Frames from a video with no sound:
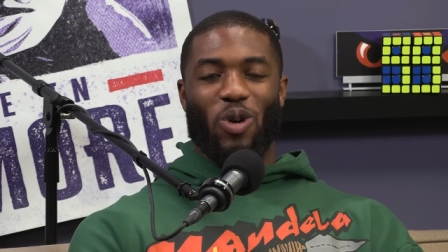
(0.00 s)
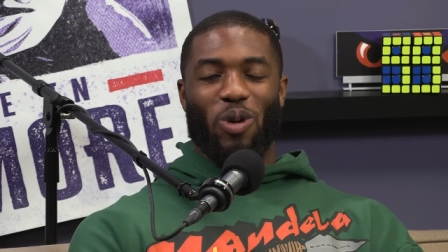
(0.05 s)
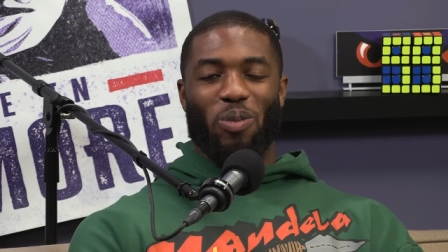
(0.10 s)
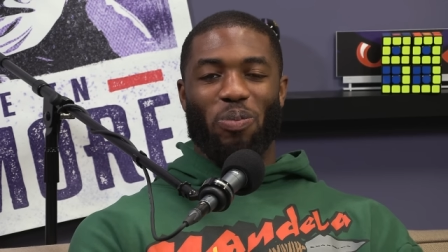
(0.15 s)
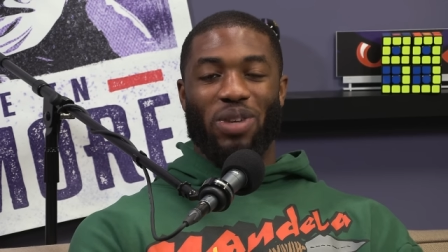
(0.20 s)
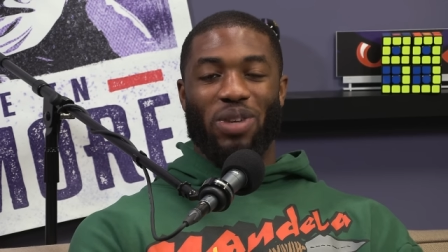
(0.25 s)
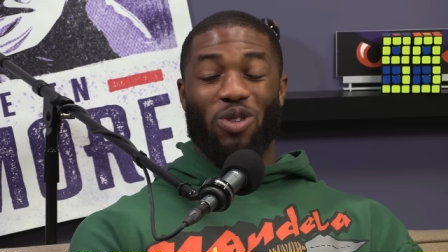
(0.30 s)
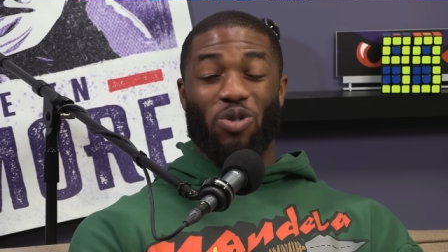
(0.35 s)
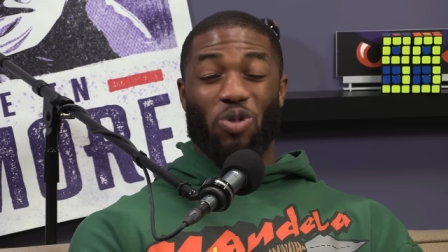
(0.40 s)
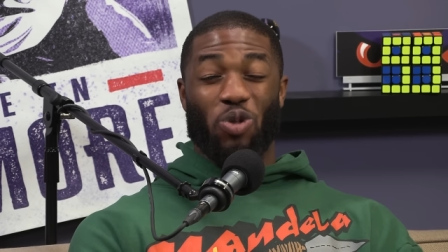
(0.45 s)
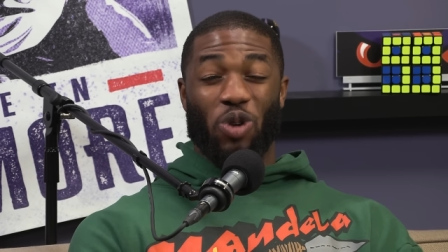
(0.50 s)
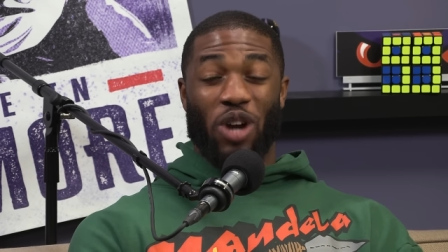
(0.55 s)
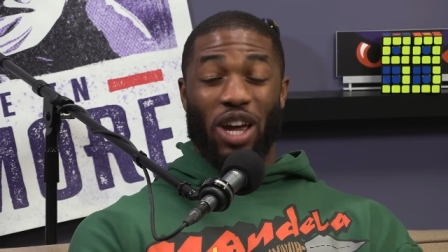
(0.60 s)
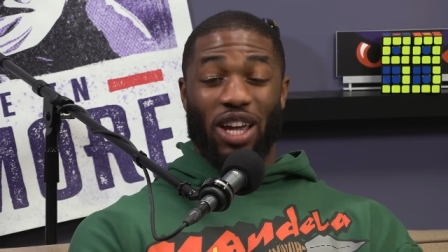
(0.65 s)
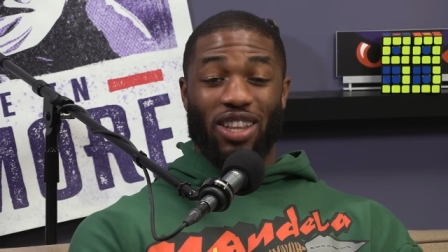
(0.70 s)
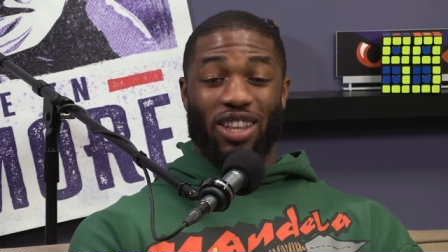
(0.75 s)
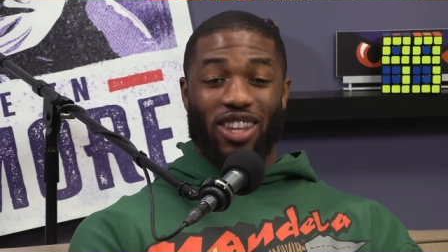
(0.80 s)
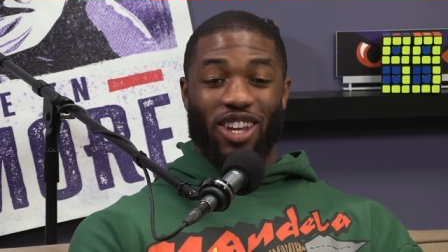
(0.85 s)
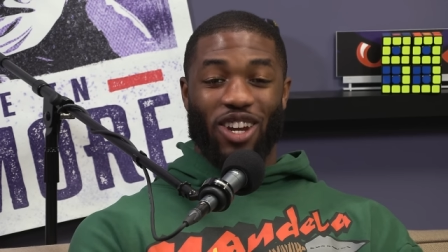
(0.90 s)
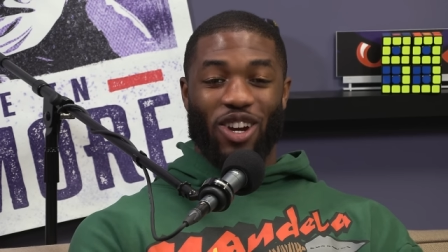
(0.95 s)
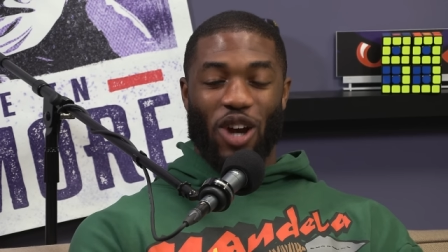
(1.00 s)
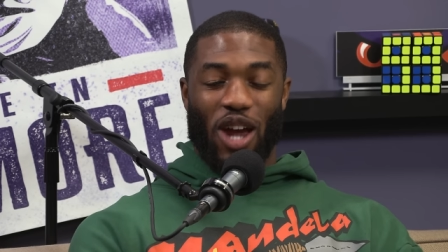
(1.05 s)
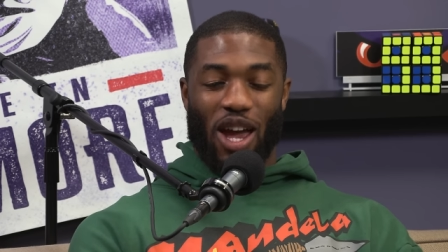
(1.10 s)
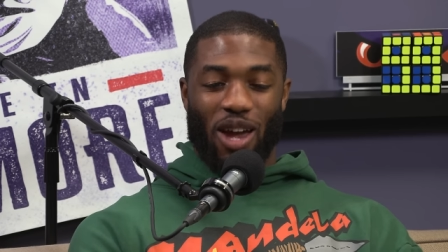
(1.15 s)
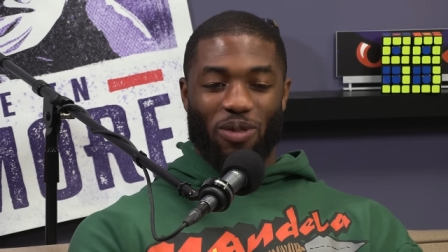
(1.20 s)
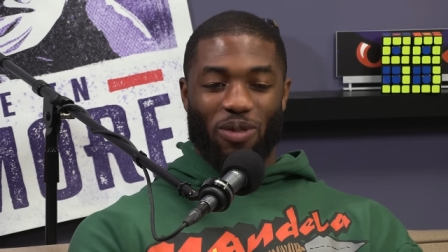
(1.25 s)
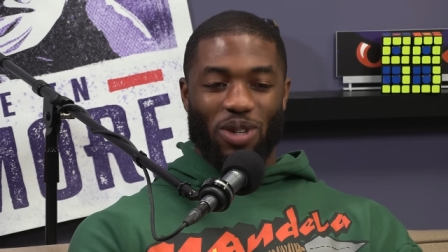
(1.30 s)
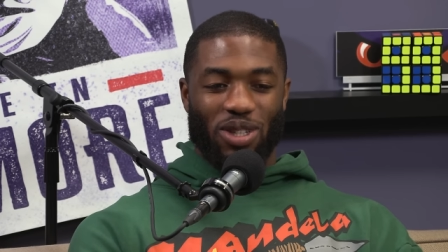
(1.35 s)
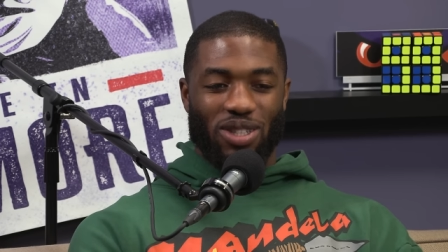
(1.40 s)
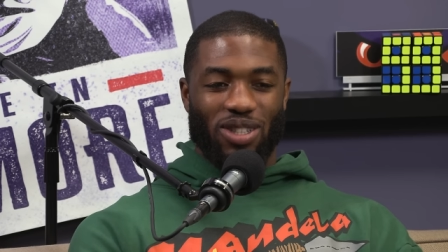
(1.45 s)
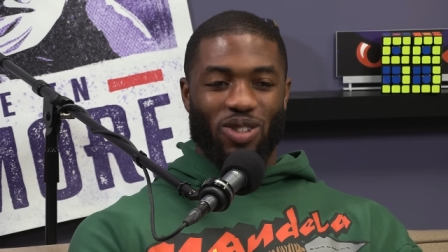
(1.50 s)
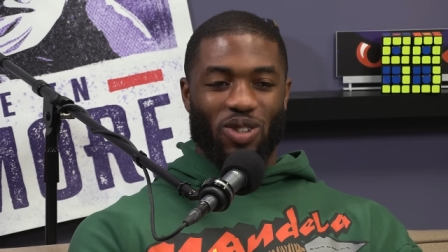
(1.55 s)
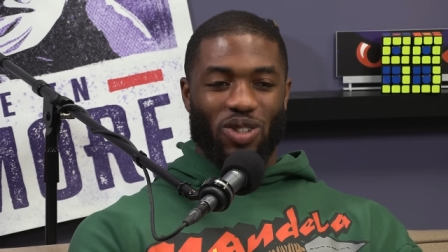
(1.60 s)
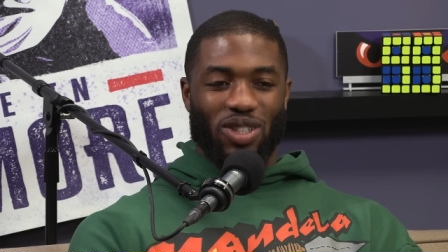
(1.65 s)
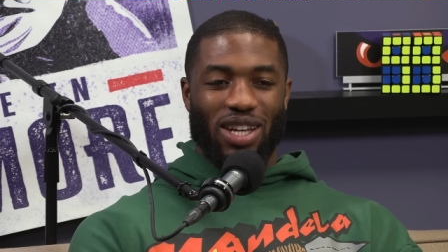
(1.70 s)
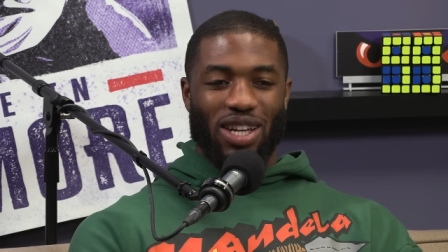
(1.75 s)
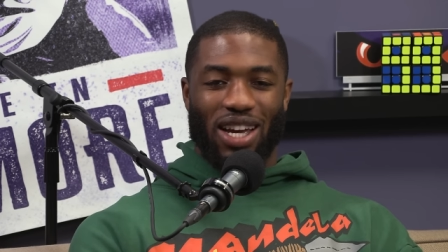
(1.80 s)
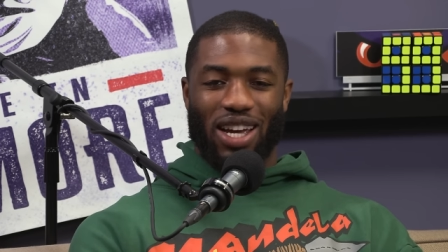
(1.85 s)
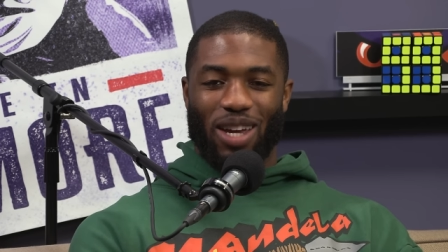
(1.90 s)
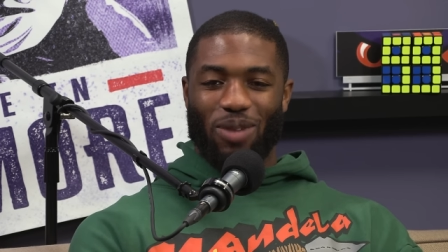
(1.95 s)
be right there every single
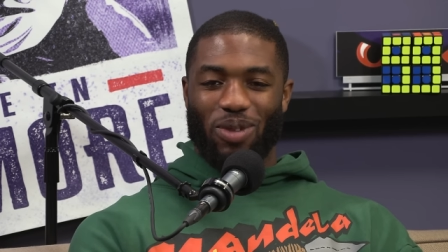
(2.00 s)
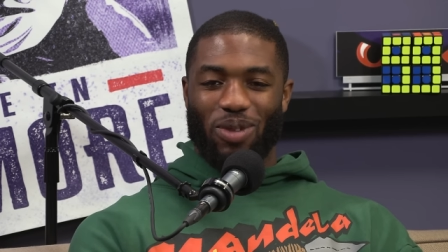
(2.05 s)
time,